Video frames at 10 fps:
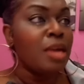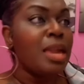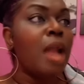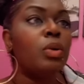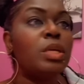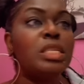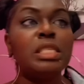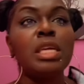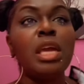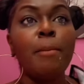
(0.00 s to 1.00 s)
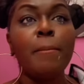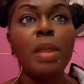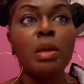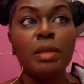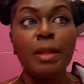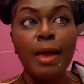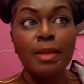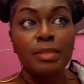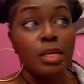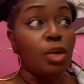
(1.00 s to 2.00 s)
Y'all look the same blood
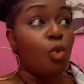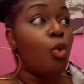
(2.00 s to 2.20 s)
clot thing.